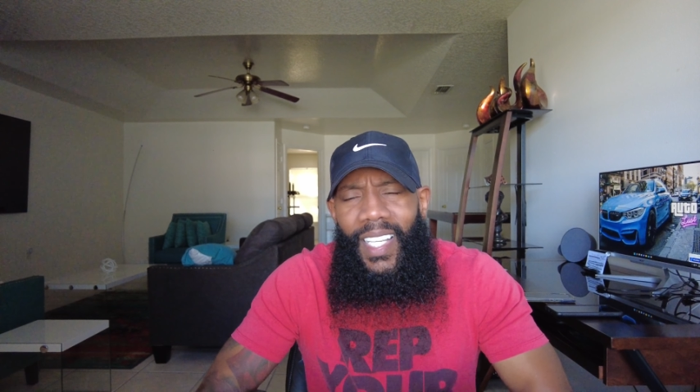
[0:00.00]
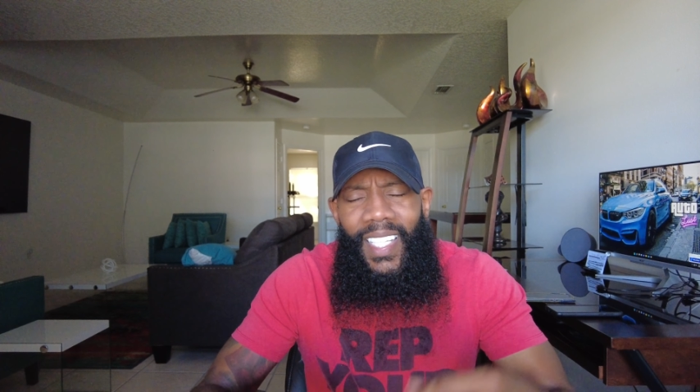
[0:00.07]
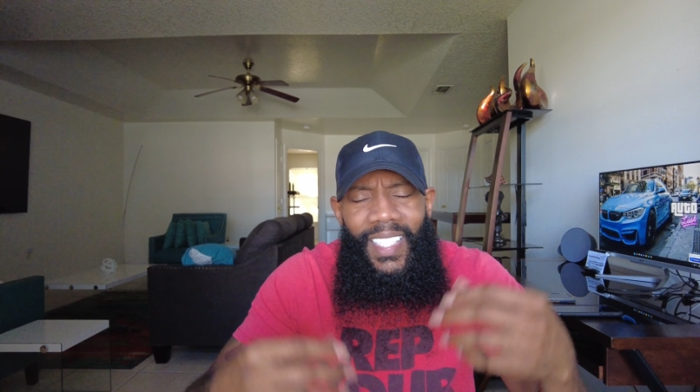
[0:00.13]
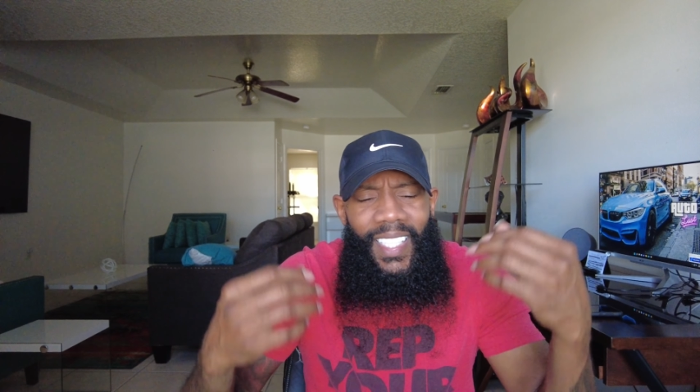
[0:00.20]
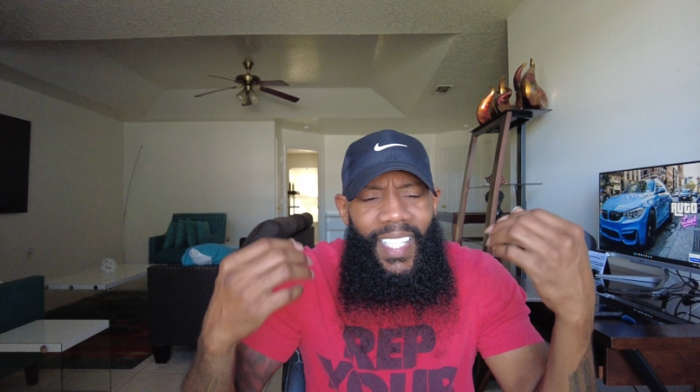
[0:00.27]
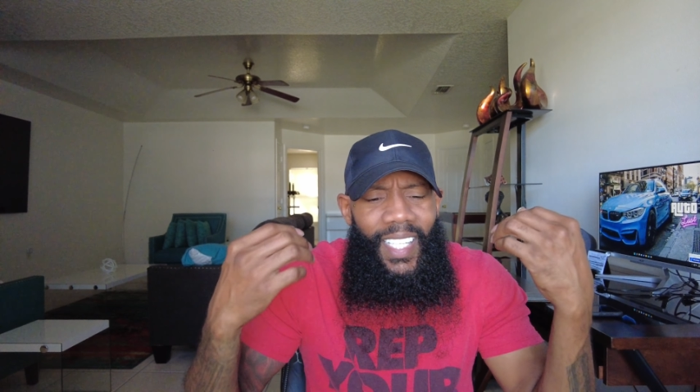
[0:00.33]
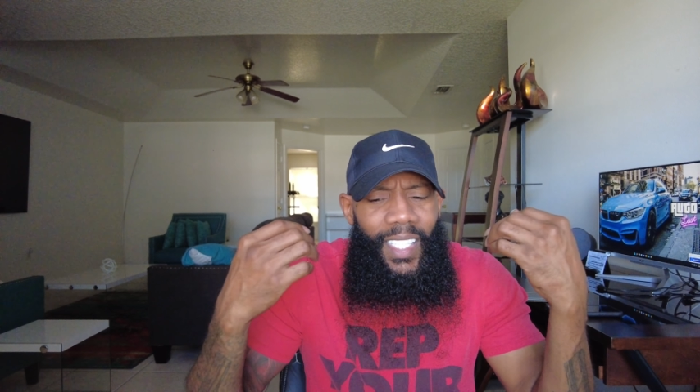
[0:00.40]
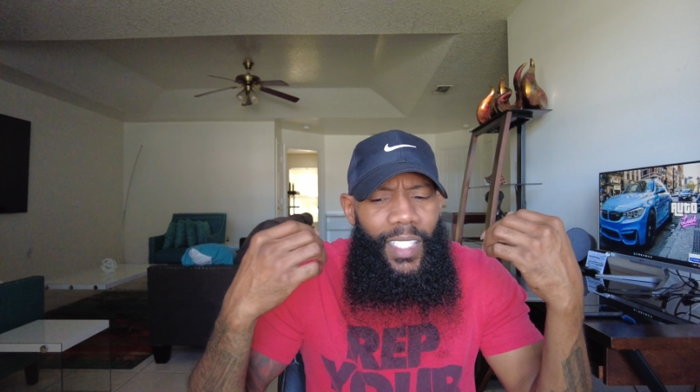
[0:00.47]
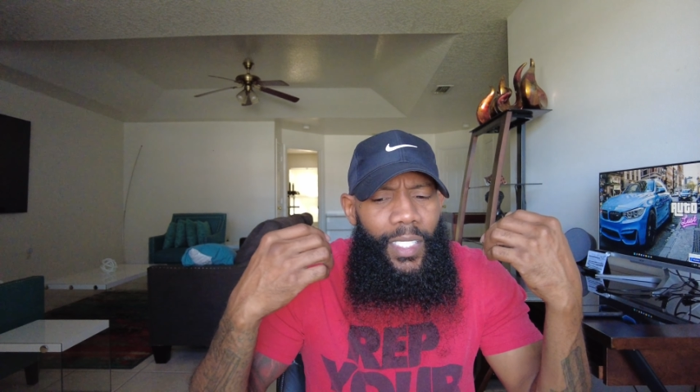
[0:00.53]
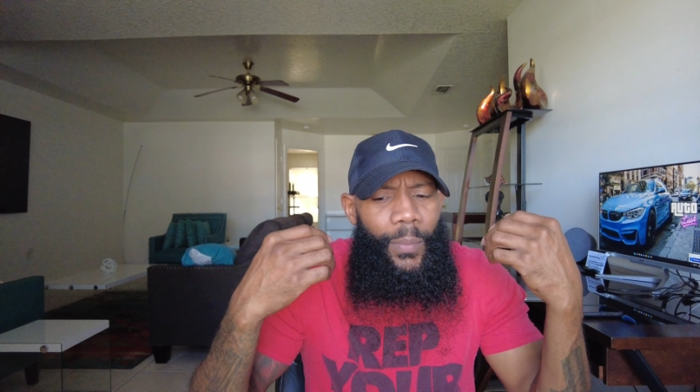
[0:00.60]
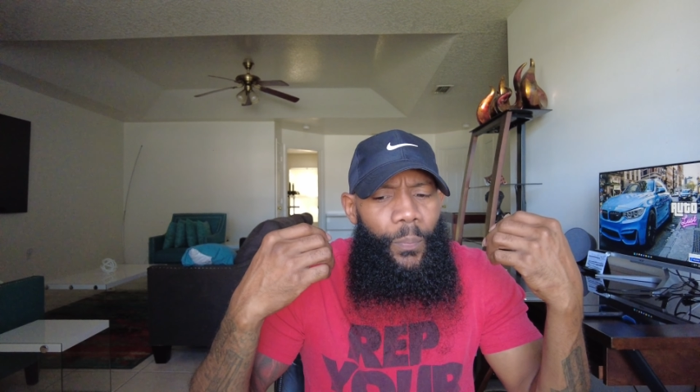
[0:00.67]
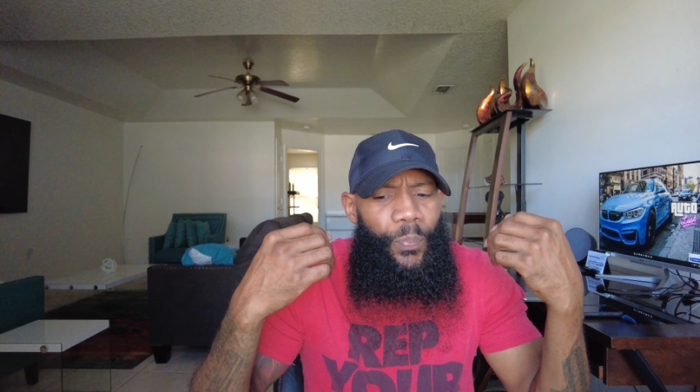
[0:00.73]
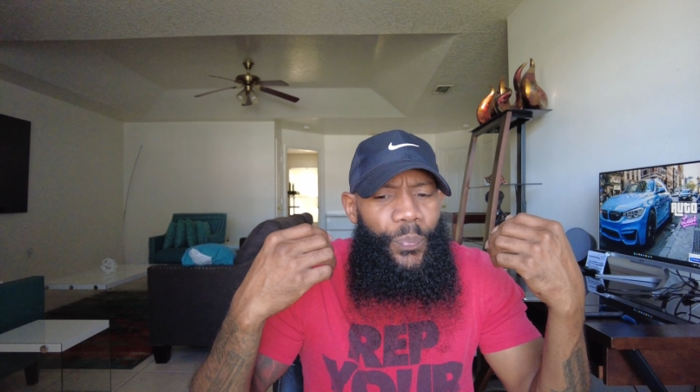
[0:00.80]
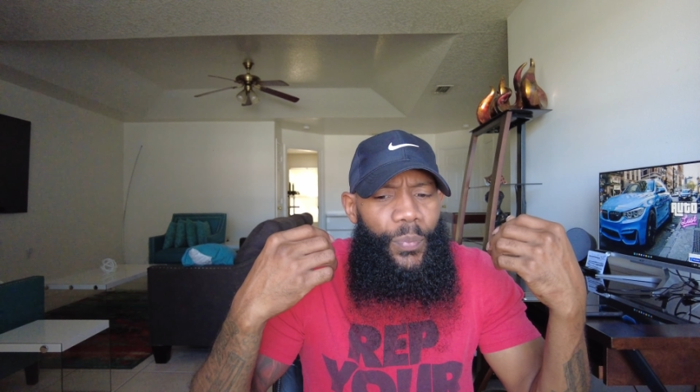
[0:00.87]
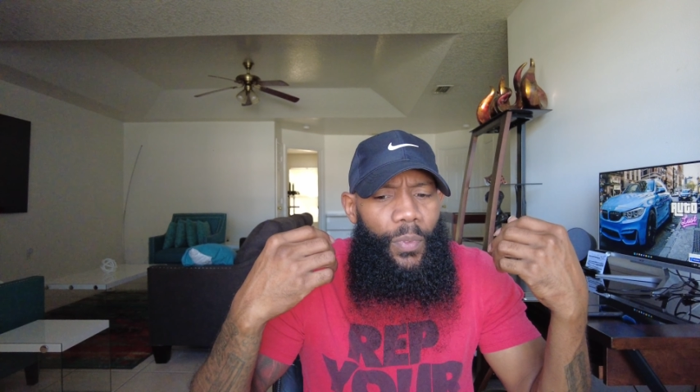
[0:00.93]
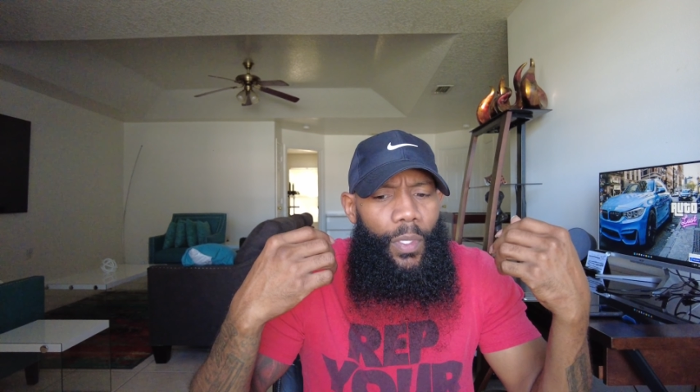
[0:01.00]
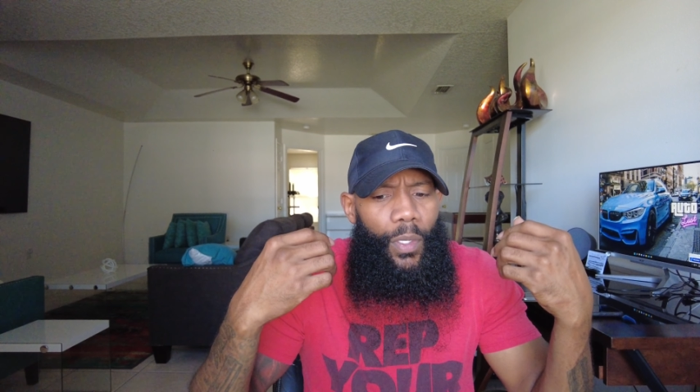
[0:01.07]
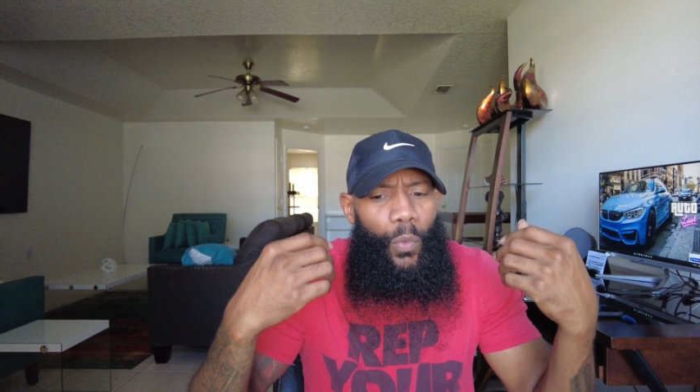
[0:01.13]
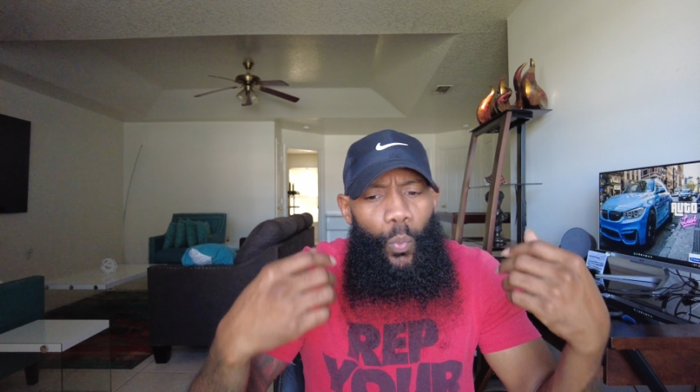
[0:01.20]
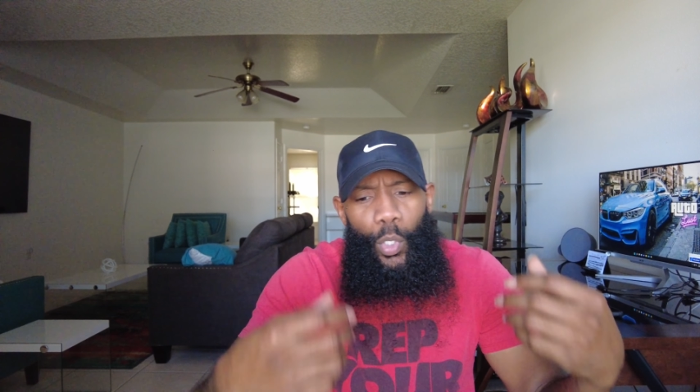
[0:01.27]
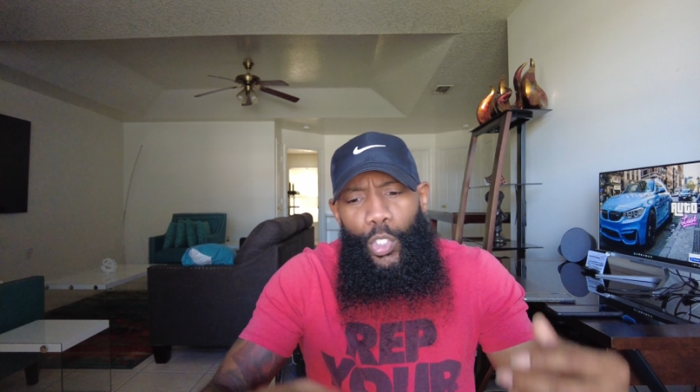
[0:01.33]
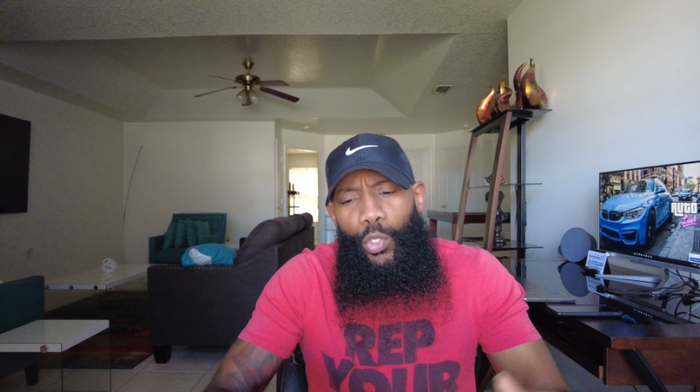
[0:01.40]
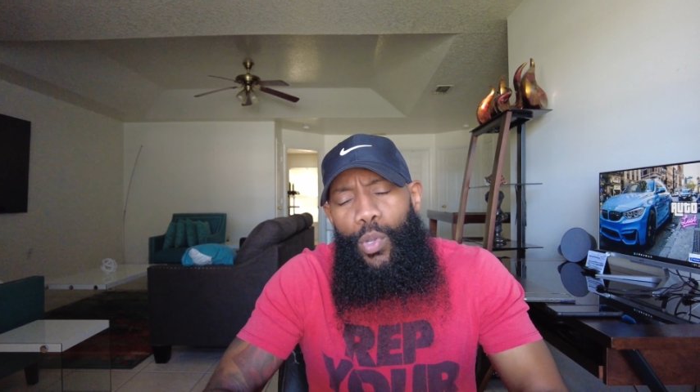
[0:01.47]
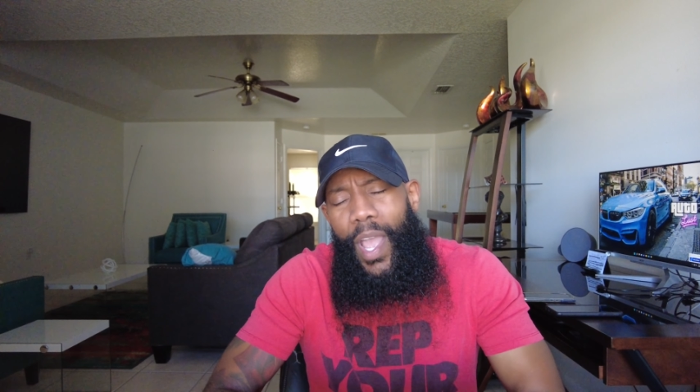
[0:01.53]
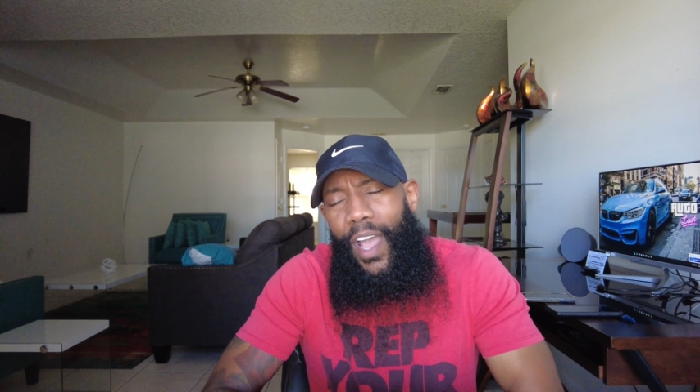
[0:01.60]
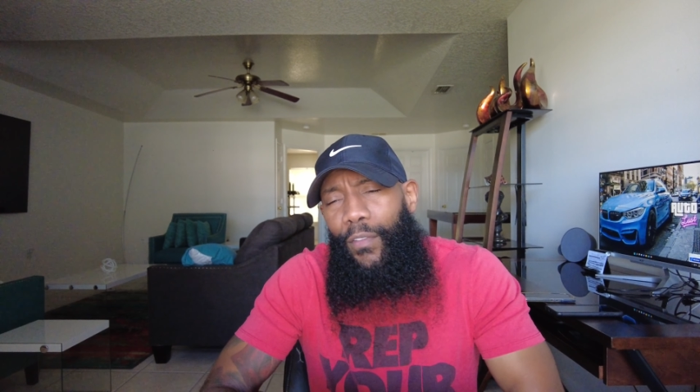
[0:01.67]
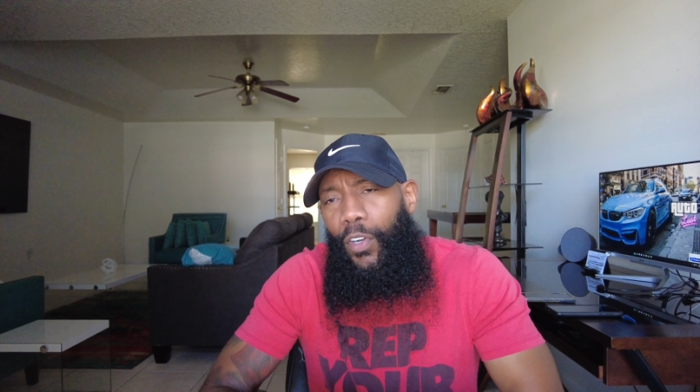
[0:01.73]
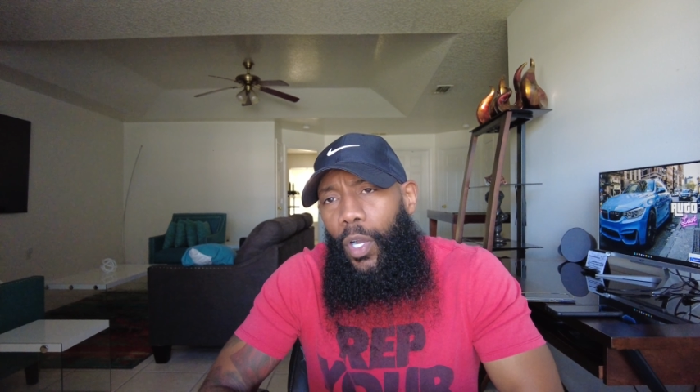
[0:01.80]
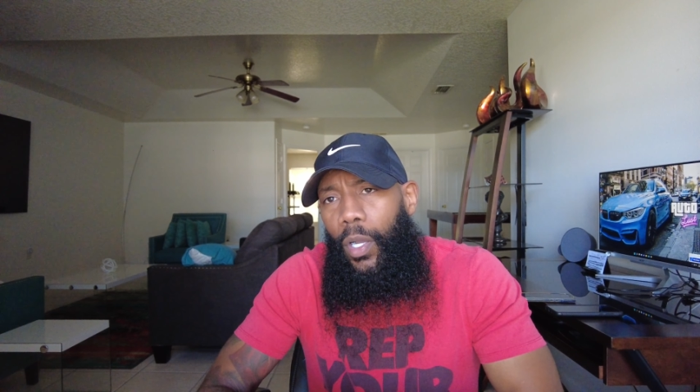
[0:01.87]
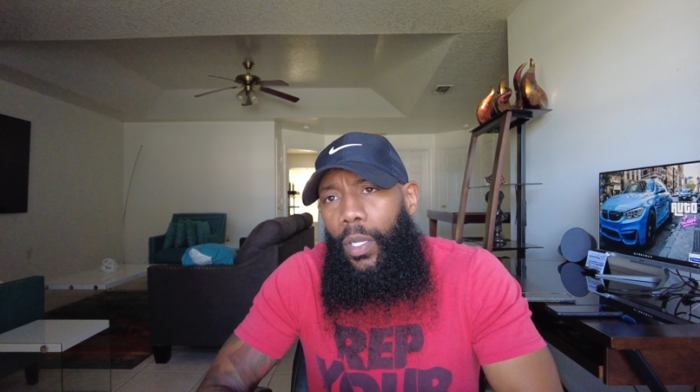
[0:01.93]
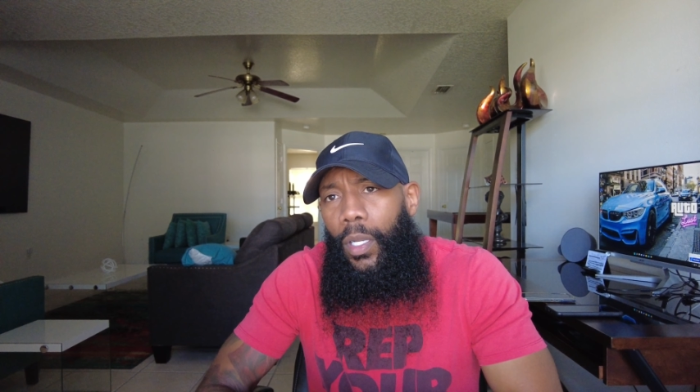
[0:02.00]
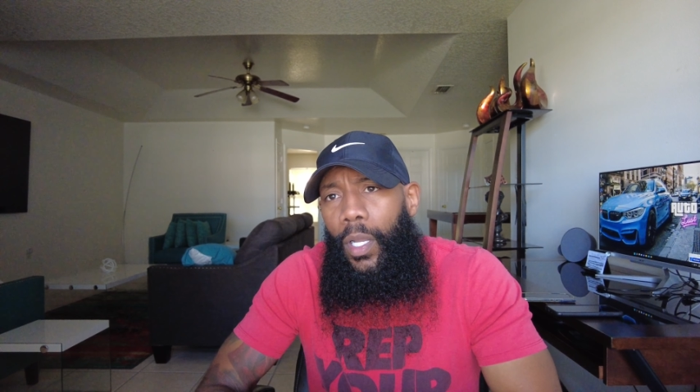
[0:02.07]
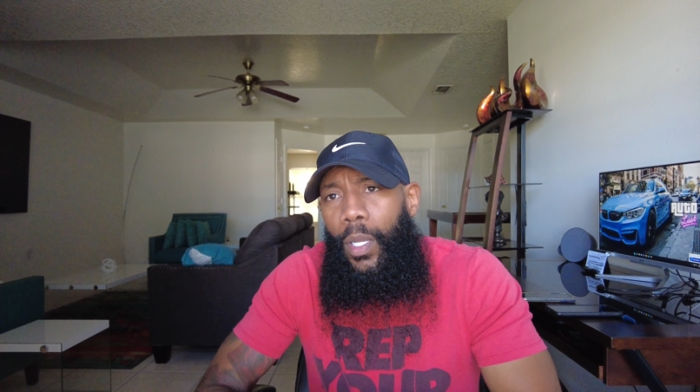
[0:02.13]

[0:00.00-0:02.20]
And then when you have a